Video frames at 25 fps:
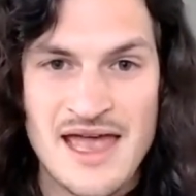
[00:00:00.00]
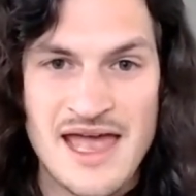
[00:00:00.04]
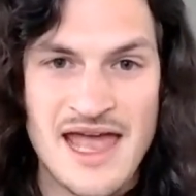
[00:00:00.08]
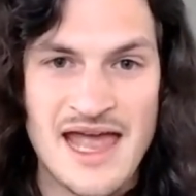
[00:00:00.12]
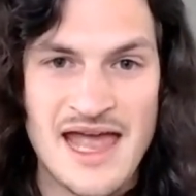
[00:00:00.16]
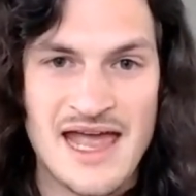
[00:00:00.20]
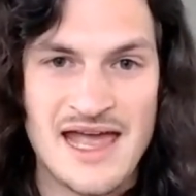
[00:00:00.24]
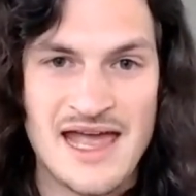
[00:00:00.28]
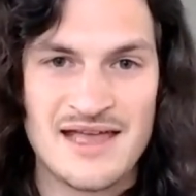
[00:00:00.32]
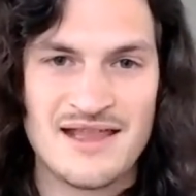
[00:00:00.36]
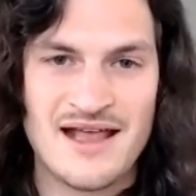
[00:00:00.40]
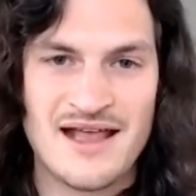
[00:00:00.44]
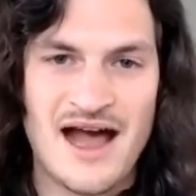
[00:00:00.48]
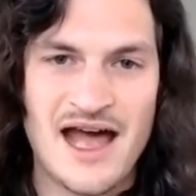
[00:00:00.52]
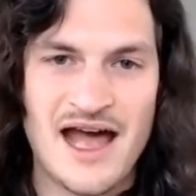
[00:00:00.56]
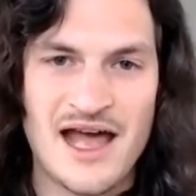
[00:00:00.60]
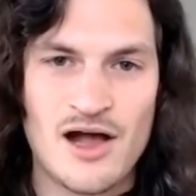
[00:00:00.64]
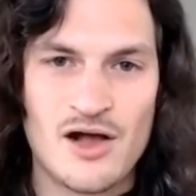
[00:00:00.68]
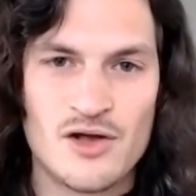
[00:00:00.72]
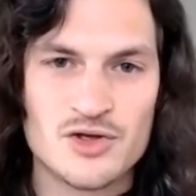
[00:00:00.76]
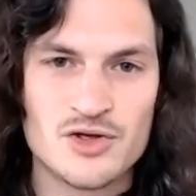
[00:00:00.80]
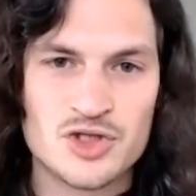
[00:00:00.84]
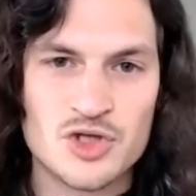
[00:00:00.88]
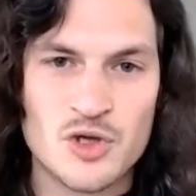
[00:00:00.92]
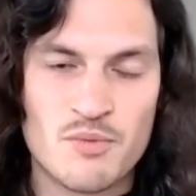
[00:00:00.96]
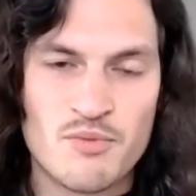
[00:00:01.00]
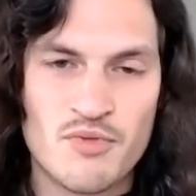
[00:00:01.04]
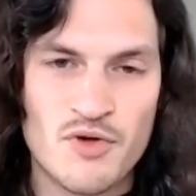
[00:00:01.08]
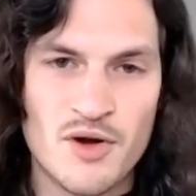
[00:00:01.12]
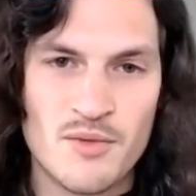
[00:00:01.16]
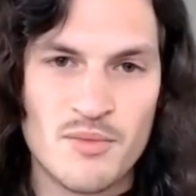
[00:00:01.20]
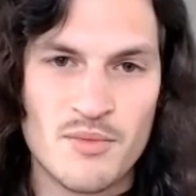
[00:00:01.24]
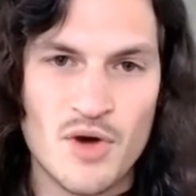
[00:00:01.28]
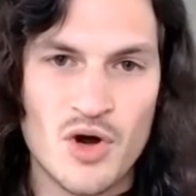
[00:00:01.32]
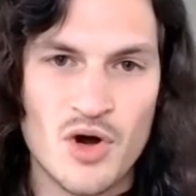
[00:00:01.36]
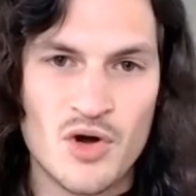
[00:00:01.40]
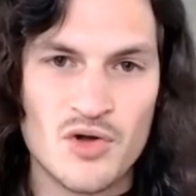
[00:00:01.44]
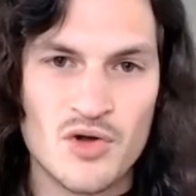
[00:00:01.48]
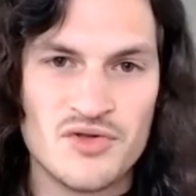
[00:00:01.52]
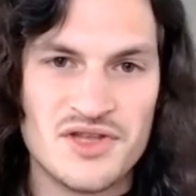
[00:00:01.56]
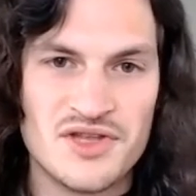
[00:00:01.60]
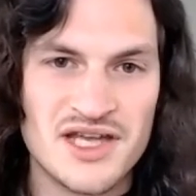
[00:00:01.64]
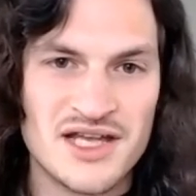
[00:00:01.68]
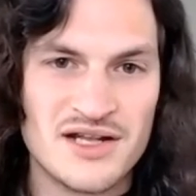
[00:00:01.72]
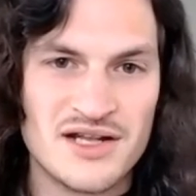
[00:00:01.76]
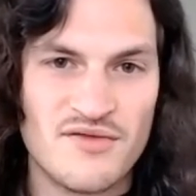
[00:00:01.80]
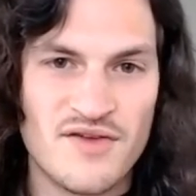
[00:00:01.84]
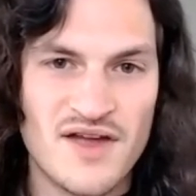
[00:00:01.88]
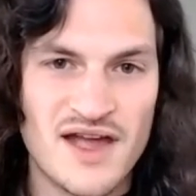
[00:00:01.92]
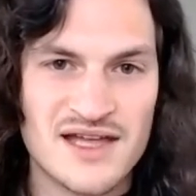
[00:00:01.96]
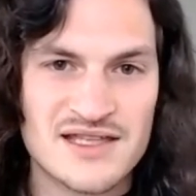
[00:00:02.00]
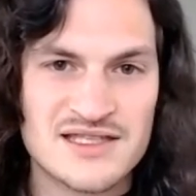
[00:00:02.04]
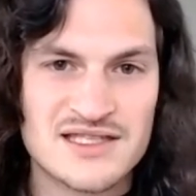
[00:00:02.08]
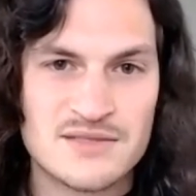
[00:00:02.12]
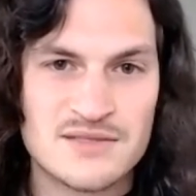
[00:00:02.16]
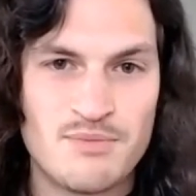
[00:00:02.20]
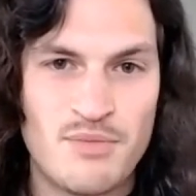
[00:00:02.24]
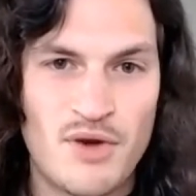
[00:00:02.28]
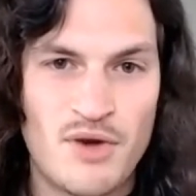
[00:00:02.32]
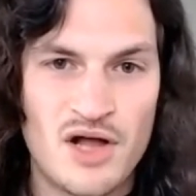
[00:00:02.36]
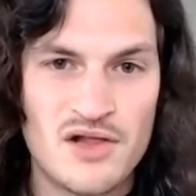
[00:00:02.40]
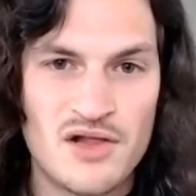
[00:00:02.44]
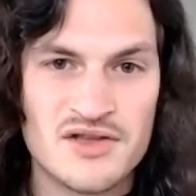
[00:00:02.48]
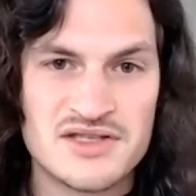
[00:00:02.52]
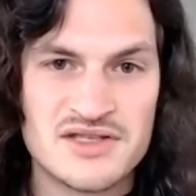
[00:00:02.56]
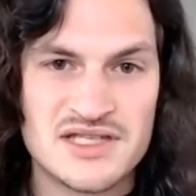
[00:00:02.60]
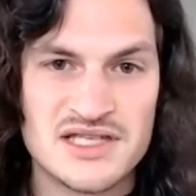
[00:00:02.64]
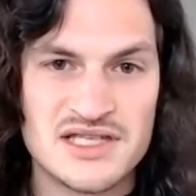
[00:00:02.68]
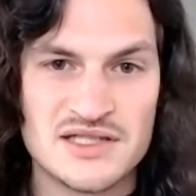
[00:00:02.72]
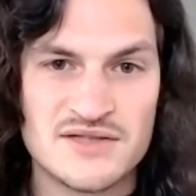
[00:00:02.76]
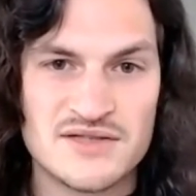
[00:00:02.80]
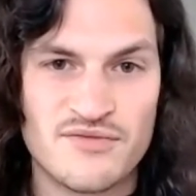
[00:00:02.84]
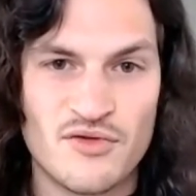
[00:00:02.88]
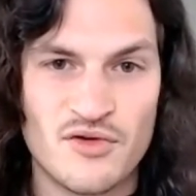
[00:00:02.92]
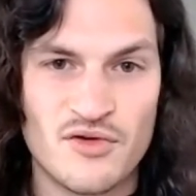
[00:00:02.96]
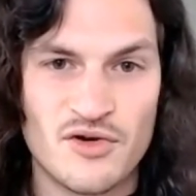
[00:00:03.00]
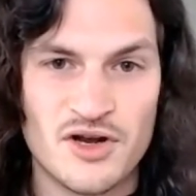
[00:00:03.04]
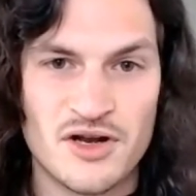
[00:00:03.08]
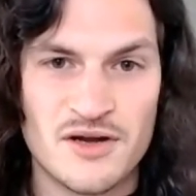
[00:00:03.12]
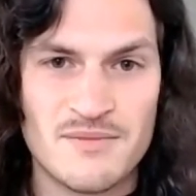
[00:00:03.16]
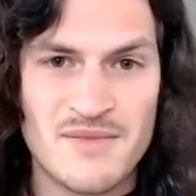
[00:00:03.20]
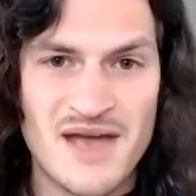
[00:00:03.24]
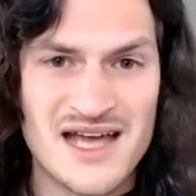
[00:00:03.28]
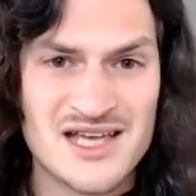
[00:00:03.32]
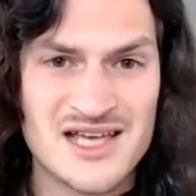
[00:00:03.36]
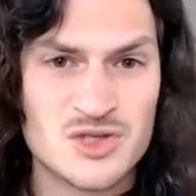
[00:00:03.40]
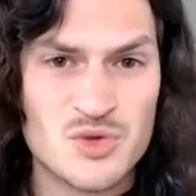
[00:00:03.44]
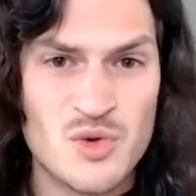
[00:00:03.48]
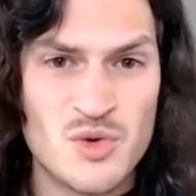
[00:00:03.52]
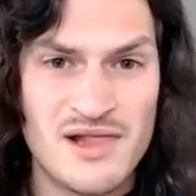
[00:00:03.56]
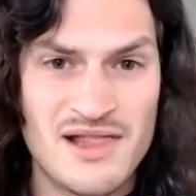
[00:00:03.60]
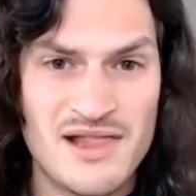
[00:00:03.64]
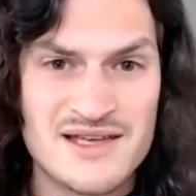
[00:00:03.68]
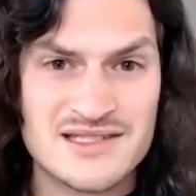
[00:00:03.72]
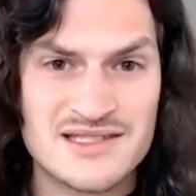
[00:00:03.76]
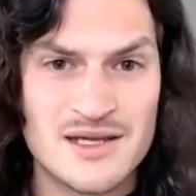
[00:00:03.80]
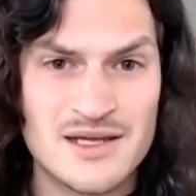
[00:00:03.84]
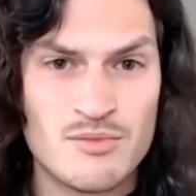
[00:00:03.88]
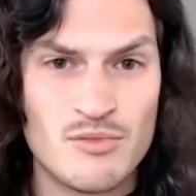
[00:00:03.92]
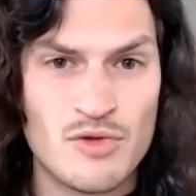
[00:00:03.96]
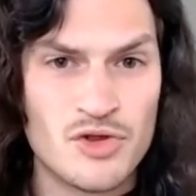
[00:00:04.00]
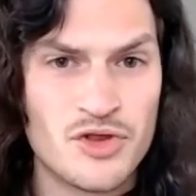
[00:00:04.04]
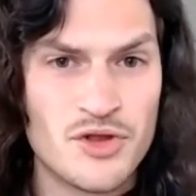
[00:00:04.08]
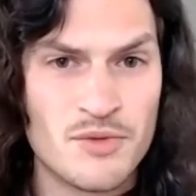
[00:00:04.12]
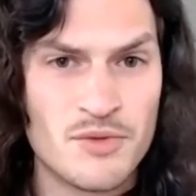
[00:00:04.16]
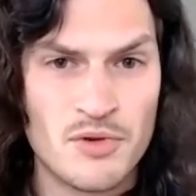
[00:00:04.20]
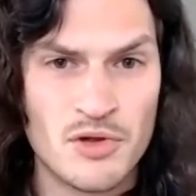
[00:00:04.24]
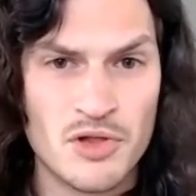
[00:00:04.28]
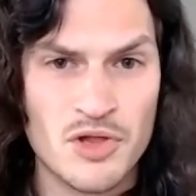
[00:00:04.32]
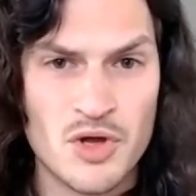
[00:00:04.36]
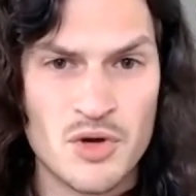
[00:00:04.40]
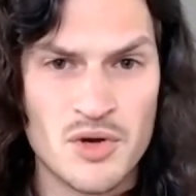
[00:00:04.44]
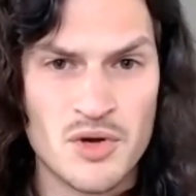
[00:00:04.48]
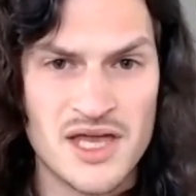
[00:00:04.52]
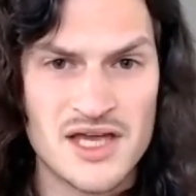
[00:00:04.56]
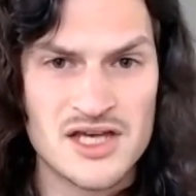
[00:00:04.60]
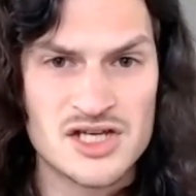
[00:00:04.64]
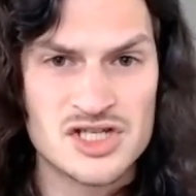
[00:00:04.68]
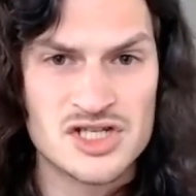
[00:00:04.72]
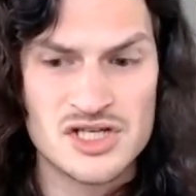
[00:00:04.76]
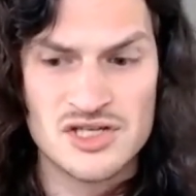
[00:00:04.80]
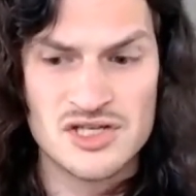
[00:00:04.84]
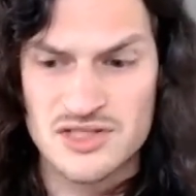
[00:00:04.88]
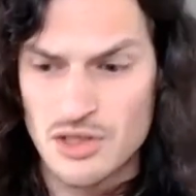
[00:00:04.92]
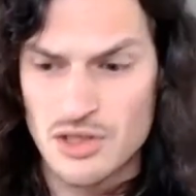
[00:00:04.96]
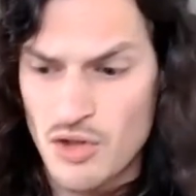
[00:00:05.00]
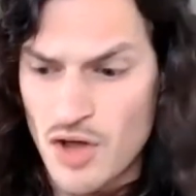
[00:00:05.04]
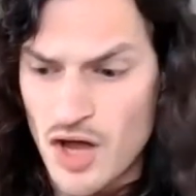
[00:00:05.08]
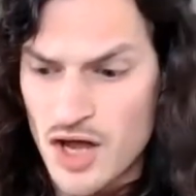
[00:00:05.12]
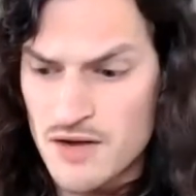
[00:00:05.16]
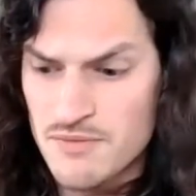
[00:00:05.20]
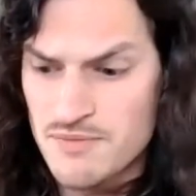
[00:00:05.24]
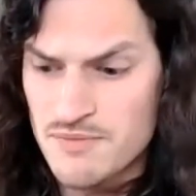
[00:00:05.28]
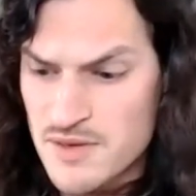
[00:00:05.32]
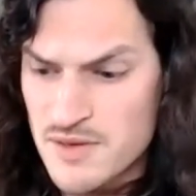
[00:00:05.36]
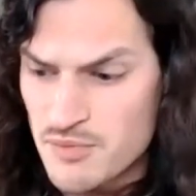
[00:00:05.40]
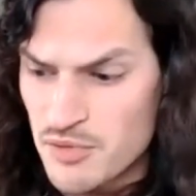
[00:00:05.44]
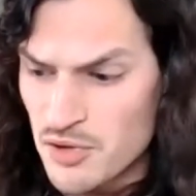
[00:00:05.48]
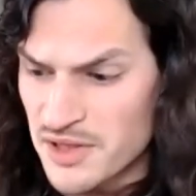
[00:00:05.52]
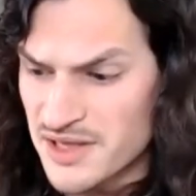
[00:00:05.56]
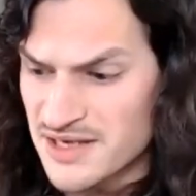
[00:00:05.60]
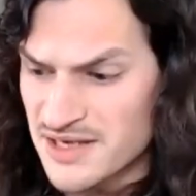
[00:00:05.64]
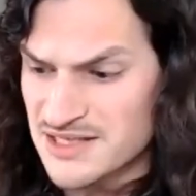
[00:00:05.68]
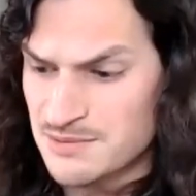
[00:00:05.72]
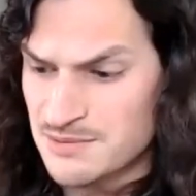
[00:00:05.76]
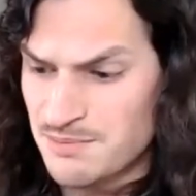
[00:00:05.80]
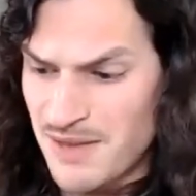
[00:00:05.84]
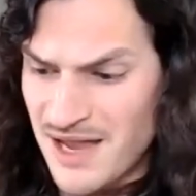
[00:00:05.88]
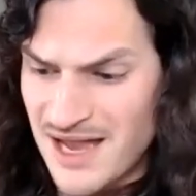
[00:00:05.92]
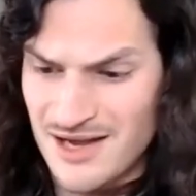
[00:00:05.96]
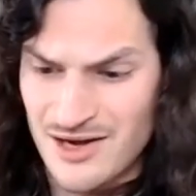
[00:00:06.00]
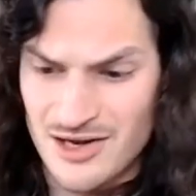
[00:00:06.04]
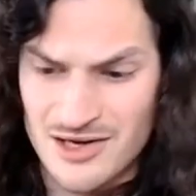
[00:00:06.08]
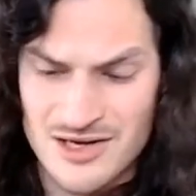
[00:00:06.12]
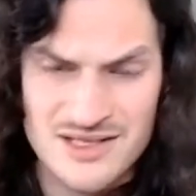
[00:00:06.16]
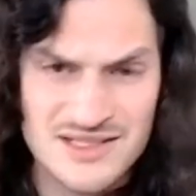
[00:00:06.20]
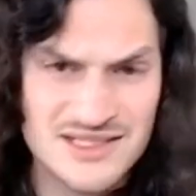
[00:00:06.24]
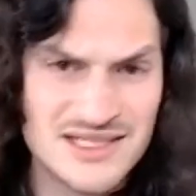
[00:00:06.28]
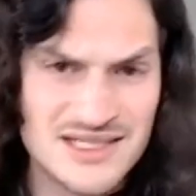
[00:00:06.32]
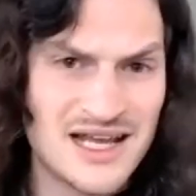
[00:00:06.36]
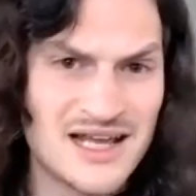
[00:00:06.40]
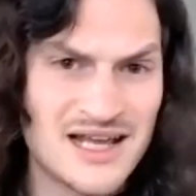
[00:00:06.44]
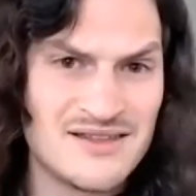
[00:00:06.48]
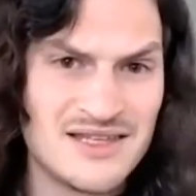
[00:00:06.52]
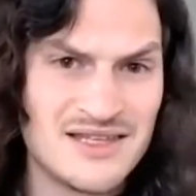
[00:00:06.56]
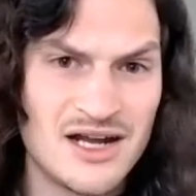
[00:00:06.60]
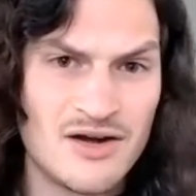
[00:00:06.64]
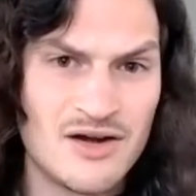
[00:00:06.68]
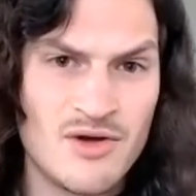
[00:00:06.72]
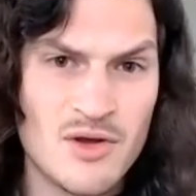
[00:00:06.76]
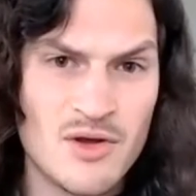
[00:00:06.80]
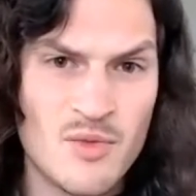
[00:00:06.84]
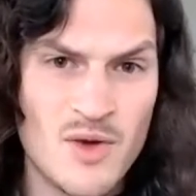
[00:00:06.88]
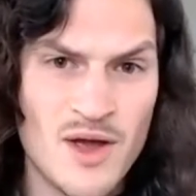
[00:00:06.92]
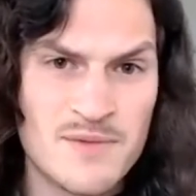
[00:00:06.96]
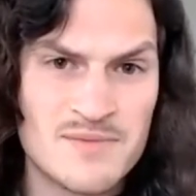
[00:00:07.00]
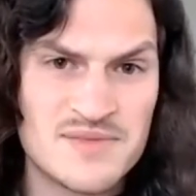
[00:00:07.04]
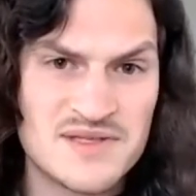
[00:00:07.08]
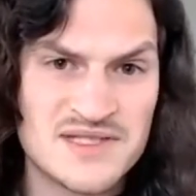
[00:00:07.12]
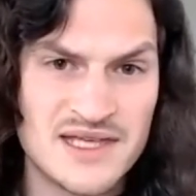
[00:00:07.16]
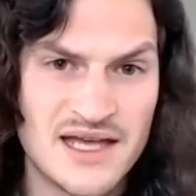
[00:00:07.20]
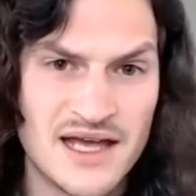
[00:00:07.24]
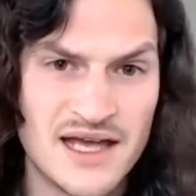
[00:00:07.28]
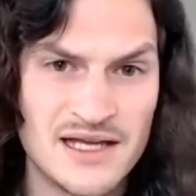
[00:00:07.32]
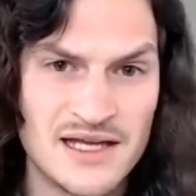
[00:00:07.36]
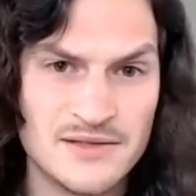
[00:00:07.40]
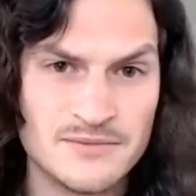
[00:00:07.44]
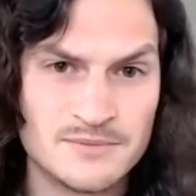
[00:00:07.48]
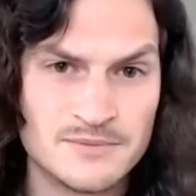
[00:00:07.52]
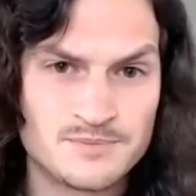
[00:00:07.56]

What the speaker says: And I also promote the advanced policies for them, as well as the multiple locations. A lot of people expand on a secondary website.